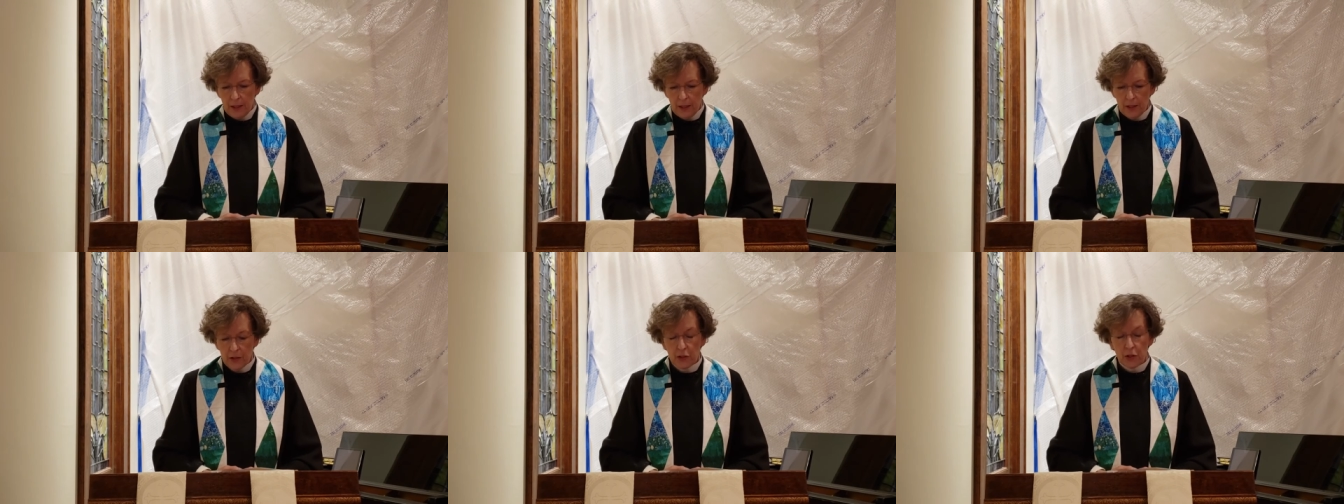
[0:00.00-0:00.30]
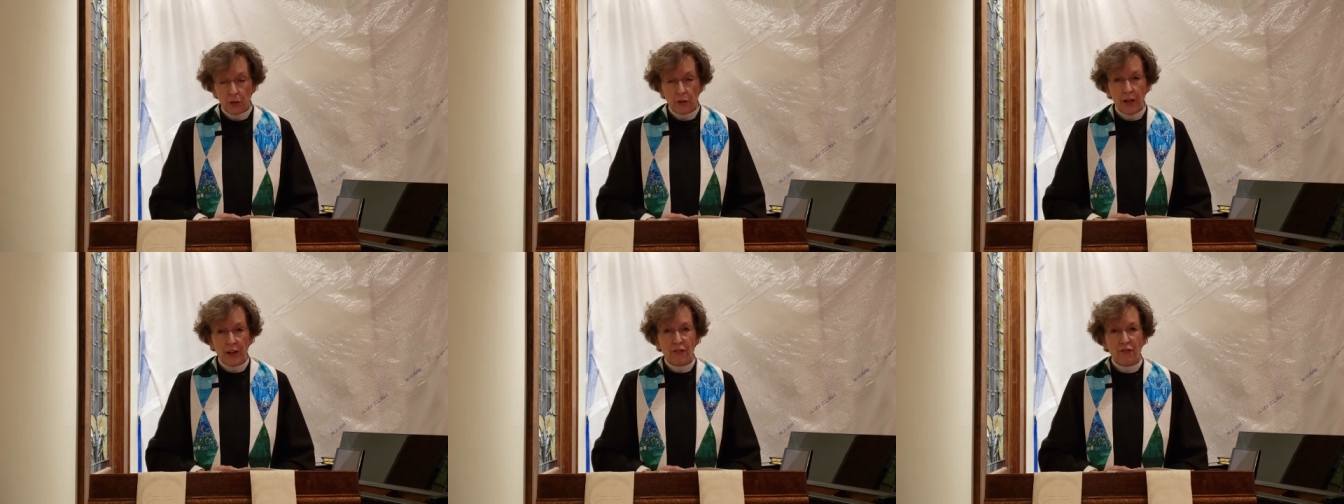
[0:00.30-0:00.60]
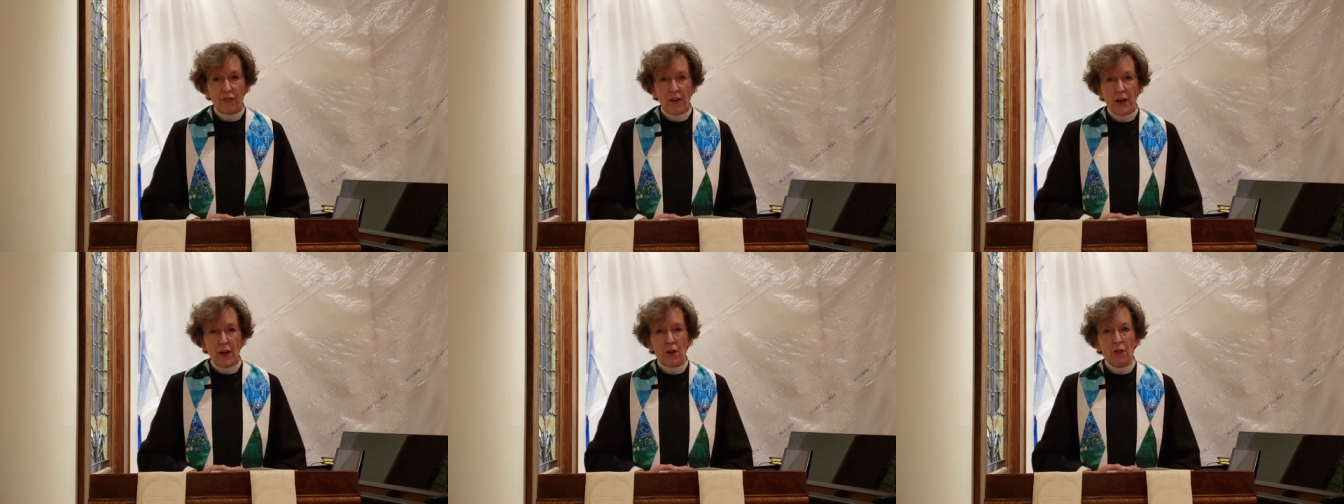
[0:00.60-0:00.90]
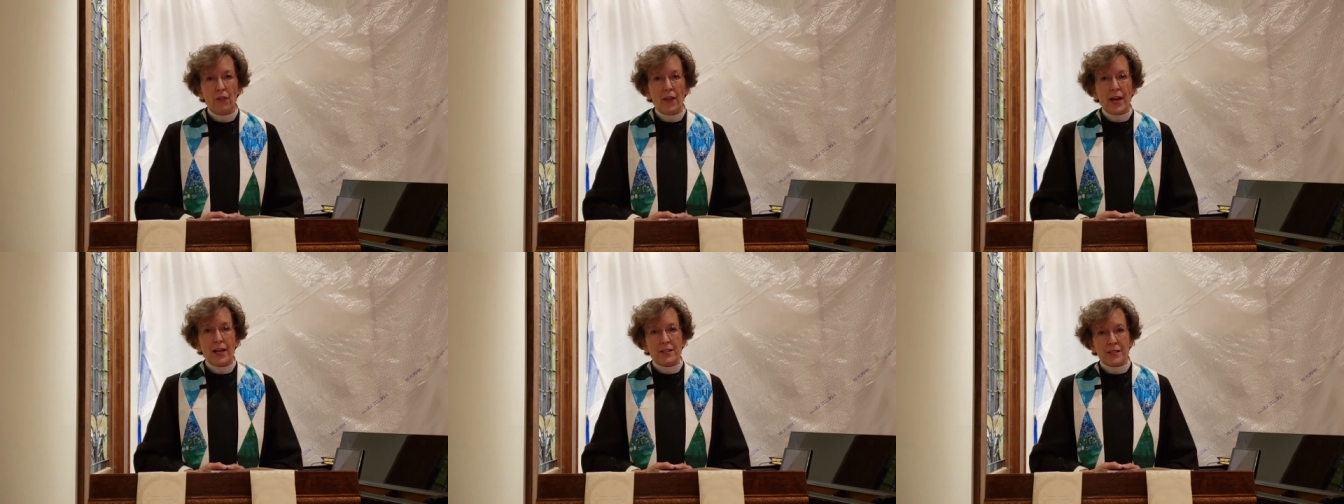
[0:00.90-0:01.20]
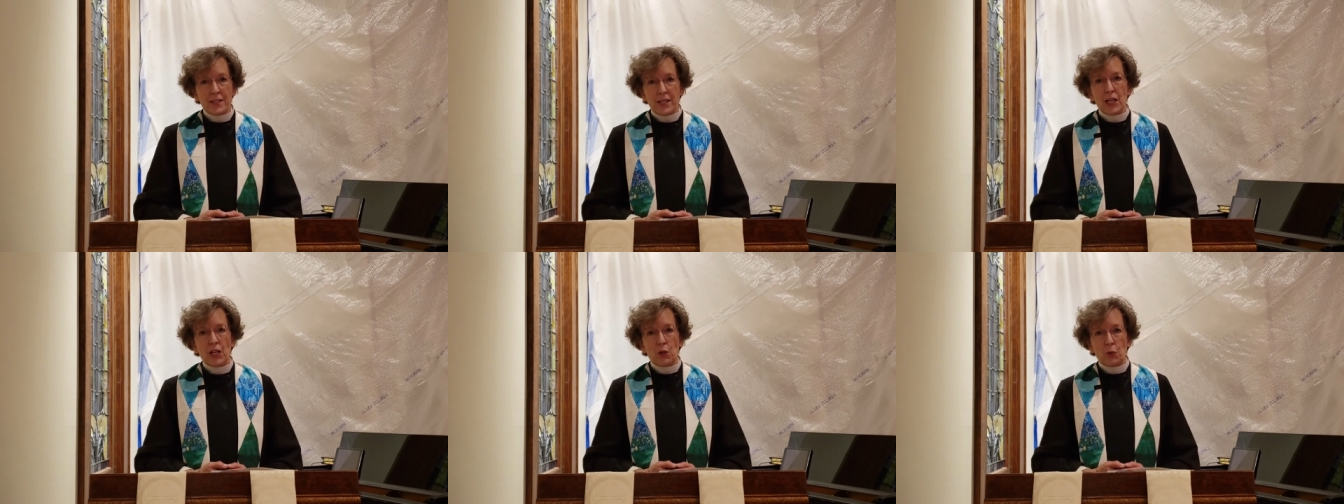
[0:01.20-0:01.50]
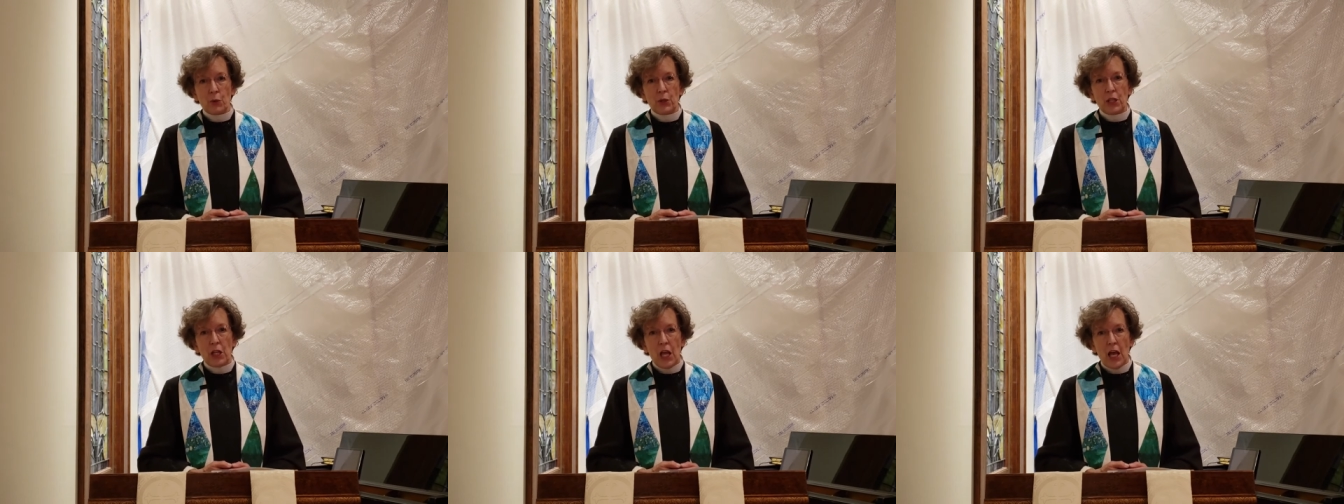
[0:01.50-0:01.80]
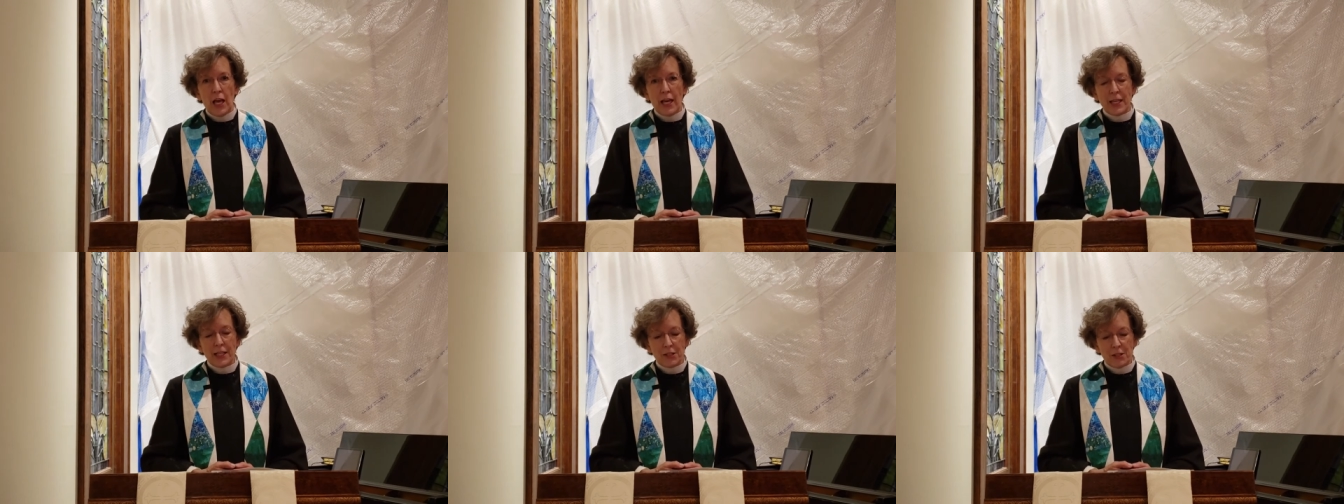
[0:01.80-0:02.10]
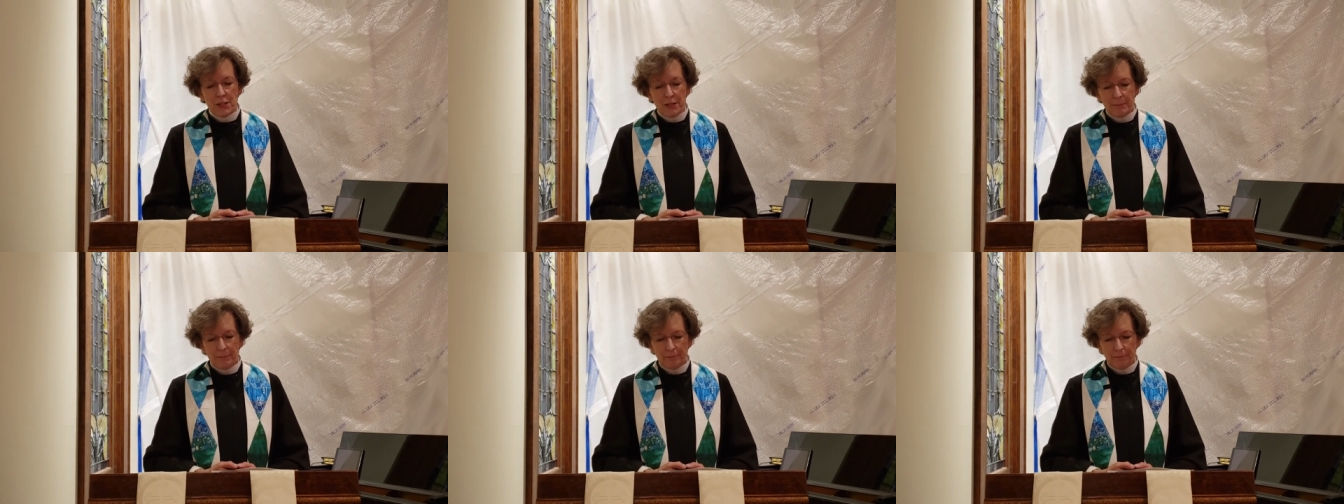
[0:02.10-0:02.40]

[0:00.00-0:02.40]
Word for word: until they found that sacred light.